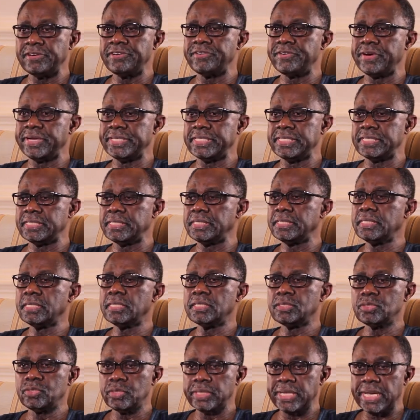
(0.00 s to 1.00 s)
ready
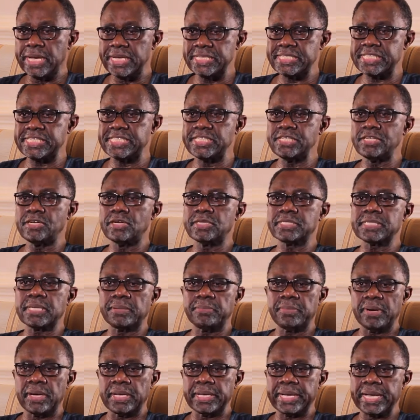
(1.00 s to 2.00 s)
to get serious
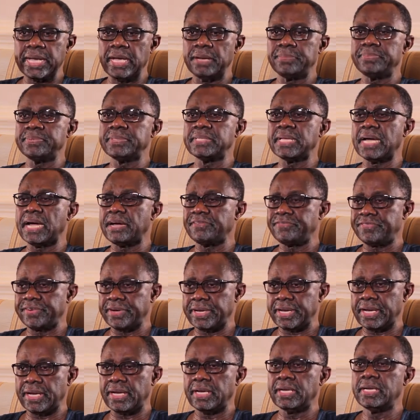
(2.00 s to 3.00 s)
about helping
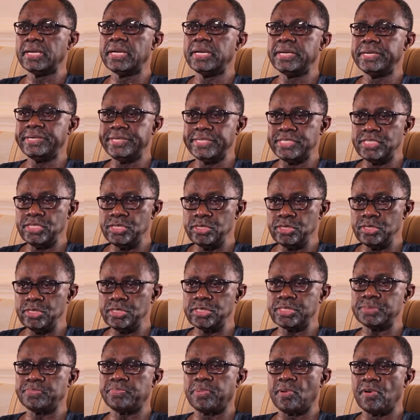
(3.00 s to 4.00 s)
Africa
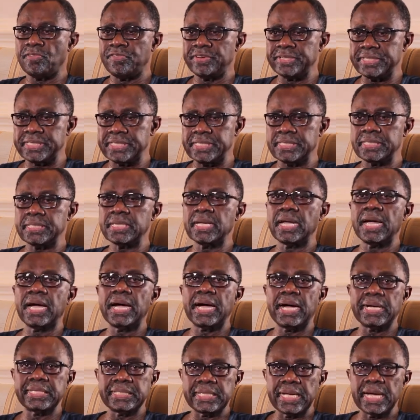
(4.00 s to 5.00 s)
reduce poverty
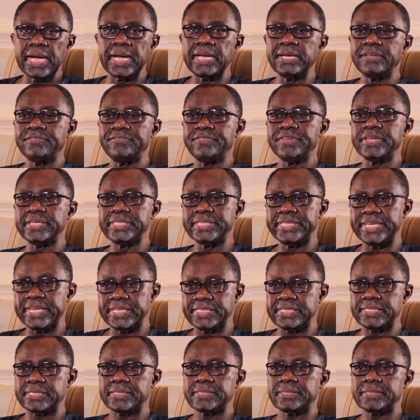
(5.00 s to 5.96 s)
and alleviate debt.